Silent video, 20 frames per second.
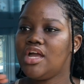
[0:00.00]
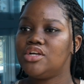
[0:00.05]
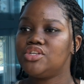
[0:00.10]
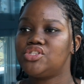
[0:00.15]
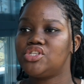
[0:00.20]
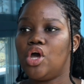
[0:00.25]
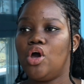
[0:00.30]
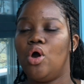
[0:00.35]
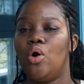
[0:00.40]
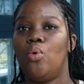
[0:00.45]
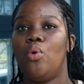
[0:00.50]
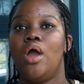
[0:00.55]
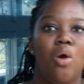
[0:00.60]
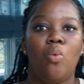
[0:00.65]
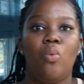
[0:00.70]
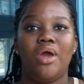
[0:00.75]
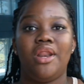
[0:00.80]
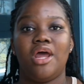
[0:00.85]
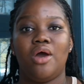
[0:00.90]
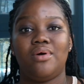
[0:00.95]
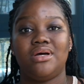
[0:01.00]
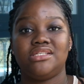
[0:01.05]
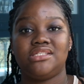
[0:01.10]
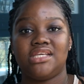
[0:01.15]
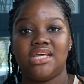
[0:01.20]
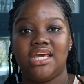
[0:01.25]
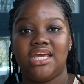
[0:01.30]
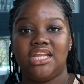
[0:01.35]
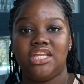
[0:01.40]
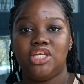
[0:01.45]
So, when I was
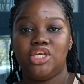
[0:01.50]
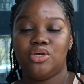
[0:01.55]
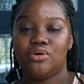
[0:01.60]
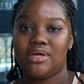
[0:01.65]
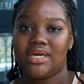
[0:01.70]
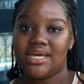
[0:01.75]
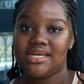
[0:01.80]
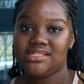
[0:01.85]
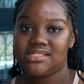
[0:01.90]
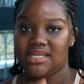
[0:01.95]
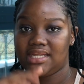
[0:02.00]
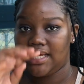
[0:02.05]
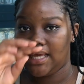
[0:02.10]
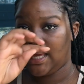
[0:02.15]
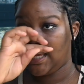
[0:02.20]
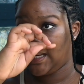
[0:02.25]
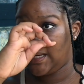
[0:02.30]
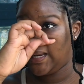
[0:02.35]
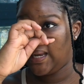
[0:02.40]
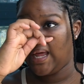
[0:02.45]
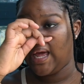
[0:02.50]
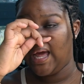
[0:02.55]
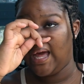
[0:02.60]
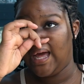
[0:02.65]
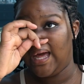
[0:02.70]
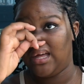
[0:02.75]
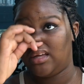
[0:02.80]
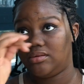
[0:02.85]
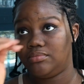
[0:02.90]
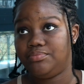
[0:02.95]
in UKZN,
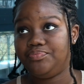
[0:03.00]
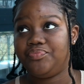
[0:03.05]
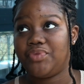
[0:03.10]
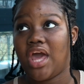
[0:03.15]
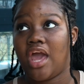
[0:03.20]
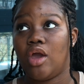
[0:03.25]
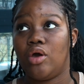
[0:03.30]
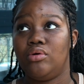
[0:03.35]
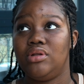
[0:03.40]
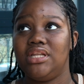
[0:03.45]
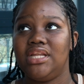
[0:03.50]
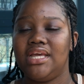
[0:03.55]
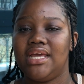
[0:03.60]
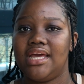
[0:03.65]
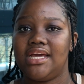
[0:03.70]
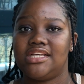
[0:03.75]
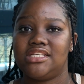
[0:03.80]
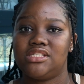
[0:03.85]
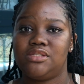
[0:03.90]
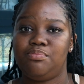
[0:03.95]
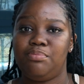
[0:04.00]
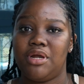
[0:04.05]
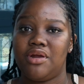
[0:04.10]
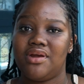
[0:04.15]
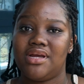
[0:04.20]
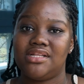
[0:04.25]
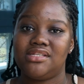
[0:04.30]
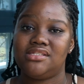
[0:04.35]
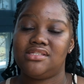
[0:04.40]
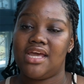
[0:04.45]
I only
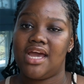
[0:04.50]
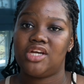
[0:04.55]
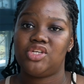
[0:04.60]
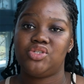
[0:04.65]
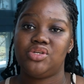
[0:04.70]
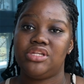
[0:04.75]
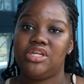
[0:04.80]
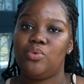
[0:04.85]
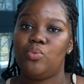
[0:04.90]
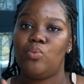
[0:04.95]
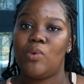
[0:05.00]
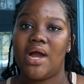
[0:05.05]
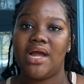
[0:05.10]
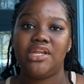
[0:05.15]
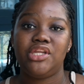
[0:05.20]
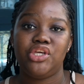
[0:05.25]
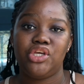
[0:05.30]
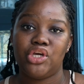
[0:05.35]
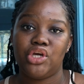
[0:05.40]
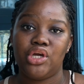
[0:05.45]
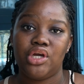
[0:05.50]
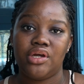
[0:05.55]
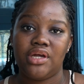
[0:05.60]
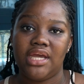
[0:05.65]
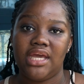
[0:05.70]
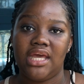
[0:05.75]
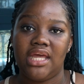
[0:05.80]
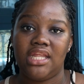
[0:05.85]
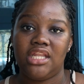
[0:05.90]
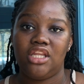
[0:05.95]
experienced actually 1 year
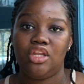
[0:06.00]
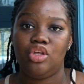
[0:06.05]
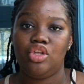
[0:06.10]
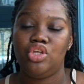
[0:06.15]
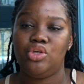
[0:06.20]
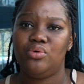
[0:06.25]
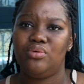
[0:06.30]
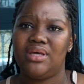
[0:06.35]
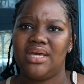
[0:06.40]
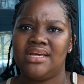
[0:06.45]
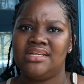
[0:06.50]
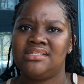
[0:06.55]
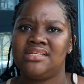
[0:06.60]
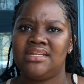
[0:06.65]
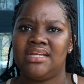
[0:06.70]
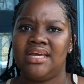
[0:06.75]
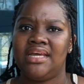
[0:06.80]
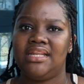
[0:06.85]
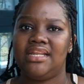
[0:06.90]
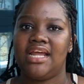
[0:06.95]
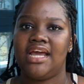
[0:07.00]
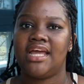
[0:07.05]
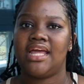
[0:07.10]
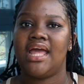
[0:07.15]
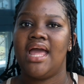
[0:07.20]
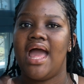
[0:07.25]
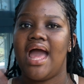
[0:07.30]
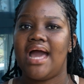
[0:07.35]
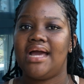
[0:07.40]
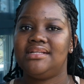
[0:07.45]
in UKZN, like
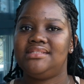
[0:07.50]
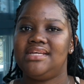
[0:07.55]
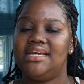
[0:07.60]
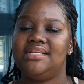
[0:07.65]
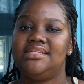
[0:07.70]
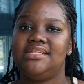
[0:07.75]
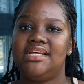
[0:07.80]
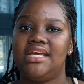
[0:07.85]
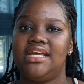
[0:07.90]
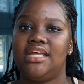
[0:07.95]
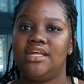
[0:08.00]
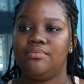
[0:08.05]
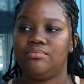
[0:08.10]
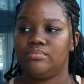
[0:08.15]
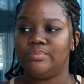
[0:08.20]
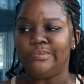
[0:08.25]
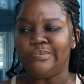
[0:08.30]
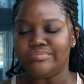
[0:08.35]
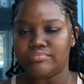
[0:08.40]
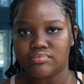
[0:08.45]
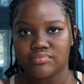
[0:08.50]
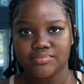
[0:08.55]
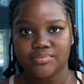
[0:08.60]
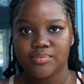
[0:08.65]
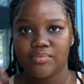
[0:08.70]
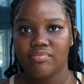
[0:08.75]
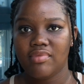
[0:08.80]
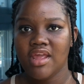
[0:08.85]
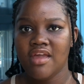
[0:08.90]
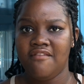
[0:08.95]
attending
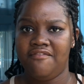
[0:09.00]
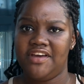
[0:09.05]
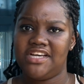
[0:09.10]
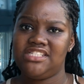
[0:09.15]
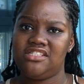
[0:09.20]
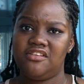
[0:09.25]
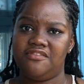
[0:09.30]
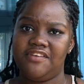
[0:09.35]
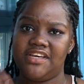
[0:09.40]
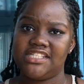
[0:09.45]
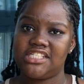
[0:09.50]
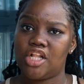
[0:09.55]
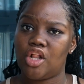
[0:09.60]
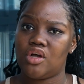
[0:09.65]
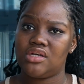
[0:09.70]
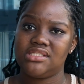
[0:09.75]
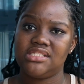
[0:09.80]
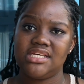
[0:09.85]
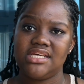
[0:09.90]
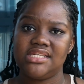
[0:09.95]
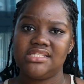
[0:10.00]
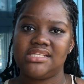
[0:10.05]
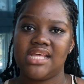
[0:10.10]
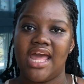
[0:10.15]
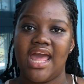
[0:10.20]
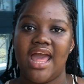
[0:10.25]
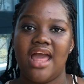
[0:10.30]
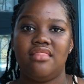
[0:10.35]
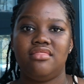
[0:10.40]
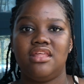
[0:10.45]
face-to-face classes.
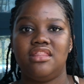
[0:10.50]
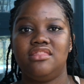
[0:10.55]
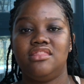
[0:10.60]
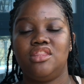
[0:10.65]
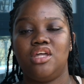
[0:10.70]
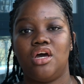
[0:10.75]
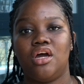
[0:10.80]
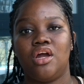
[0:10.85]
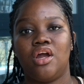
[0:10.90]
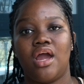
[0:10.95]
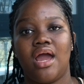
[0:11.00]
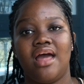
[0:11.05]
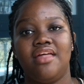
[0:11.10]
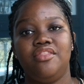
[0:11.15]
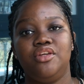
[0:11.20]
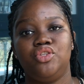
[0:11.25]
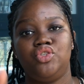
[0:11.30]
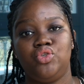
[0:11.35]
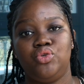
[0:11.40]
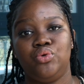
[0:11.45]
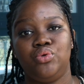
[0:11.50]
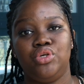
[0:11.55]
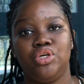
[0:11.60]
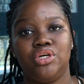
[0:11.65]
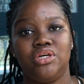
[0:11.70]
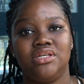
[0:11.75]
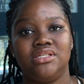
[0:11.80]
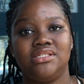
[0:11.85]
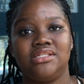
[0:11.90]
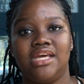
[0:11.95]
And then the other 2
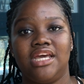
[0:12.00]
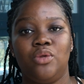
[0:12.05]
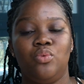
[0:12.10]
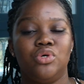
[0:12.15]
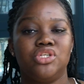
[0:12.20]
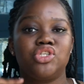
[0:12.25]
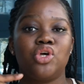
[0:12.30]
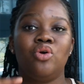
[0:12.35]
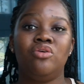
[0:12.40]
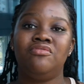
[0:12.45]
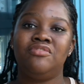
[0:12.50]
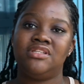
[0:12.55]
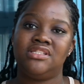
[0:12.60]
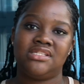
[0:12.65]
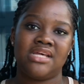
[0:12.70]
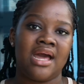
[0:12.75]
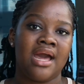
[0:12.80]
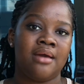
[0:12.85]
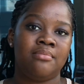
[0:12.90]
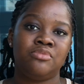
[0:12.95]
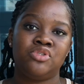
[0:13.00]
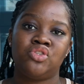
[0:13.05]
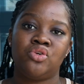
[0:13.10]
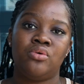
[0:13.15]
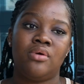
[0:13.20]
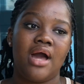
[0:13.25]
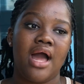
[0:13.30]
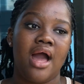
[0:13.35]
years, it was COVID time, so